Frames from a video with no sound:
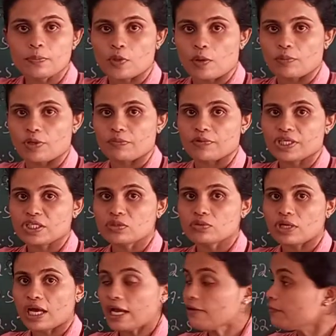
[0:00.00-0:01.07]
problem when you
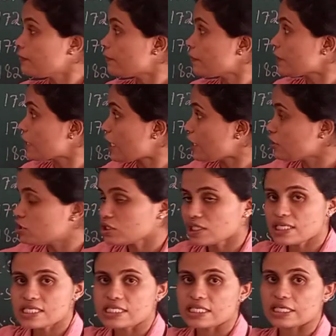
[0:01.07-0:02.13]
have
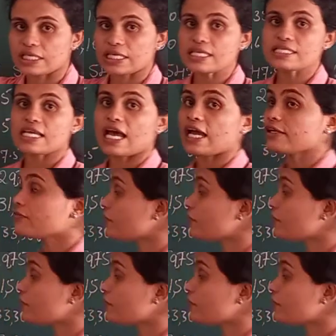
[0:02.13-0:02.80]
continuous series and